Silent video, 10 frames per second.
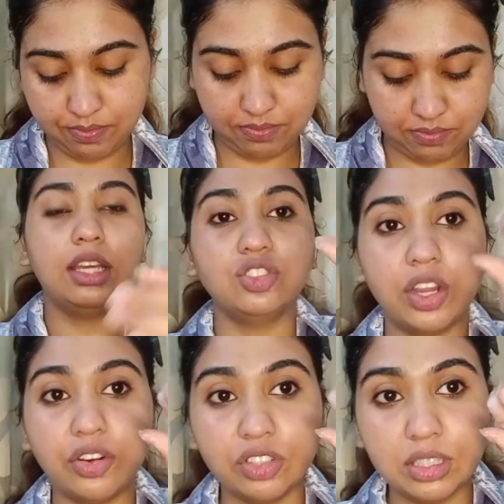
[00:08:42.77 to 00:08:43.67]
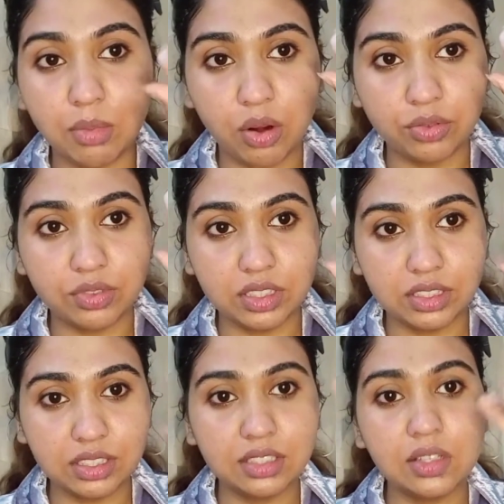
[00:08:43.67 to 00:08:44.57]
Take a generous amount of
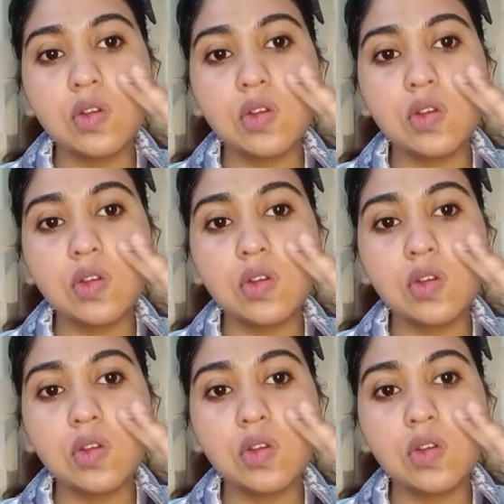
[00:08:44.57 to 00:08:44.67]
this